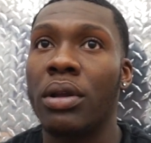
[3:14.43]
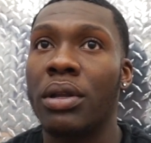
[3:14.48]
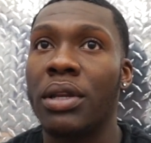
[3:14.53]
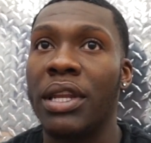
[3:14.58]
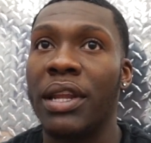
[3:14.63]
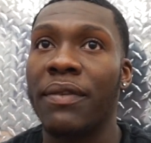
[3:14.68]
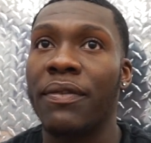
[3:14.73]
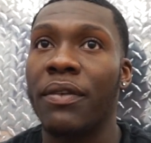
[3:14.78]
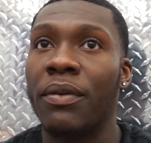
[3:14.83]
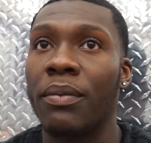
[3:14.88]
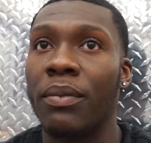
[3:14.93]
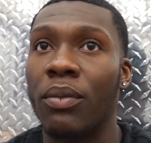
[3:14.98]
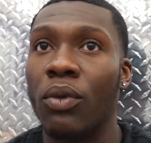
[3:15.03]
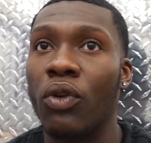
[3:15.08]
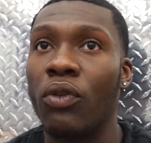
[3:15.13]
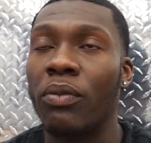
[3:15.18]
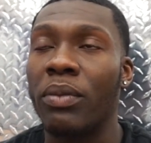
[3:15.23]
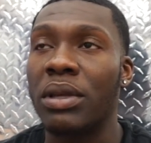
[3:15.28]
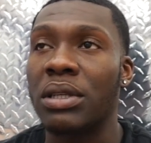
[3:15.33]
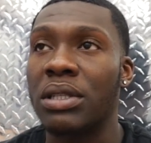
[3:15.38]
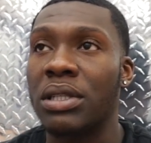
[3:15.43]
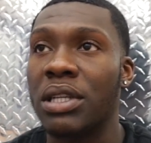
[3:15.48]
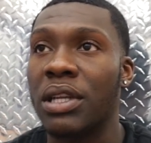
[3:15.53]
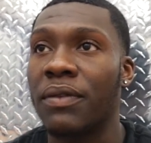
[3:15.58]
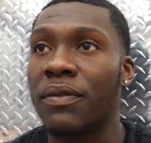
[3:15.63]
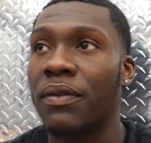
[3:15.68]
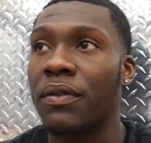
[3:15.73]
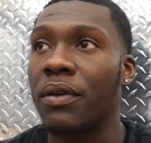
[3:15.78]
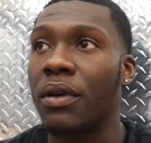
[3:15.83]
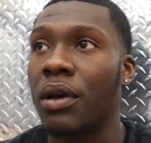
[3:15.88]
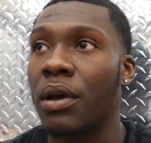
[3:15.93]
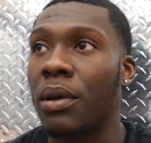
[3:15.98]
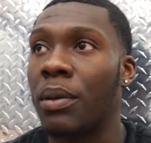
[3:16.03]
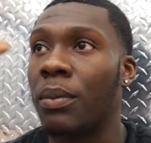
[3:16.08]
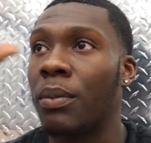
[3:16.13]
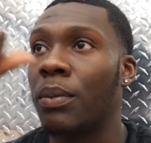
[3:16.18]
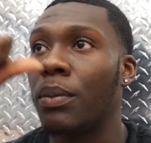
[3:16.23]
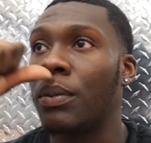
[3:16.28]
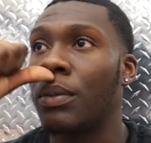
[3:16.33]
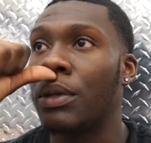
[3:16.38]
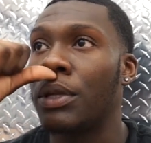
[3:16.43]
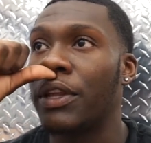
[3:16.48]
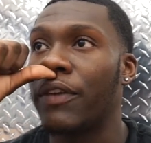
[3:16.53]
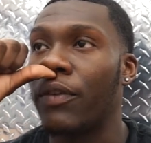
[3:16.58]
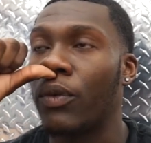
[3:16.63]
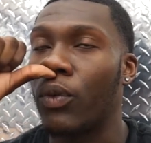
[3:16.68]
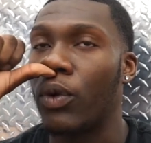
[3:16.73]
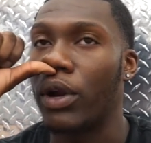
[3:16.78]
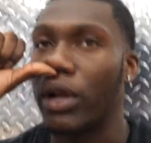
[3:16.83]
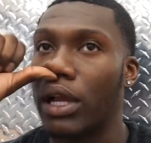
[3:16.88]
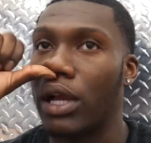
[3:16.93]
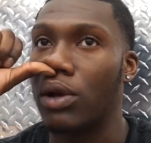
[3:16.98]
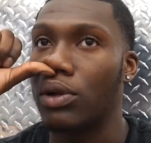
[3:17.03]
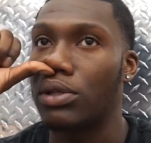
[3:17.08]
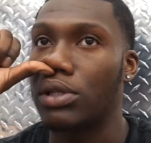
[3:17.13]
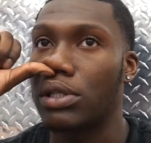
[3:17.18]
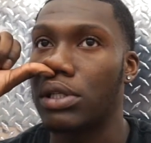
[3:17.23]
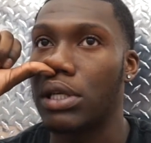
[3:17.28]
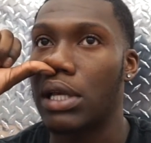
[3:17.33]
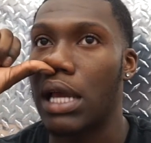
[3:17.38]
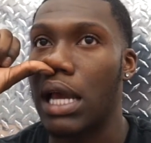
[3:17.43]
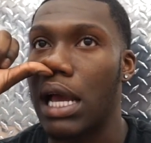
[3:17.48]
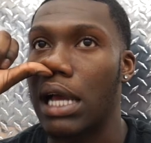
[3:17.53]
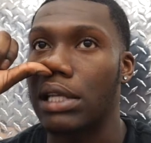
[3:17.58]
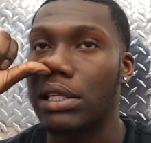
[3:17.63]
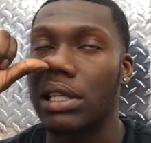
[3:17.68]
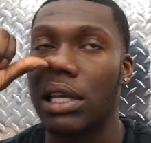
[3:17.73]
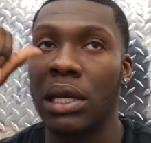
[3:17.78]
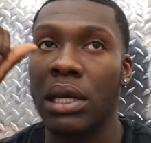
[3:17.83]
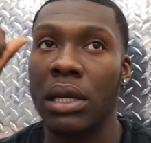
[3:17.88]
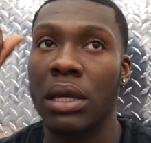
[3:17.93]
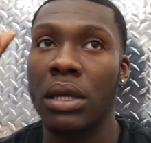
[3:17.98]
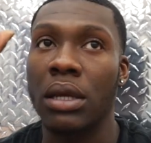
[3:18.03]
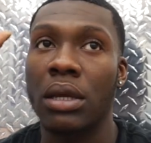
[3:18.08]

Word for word: different movements and different um, different workouts as I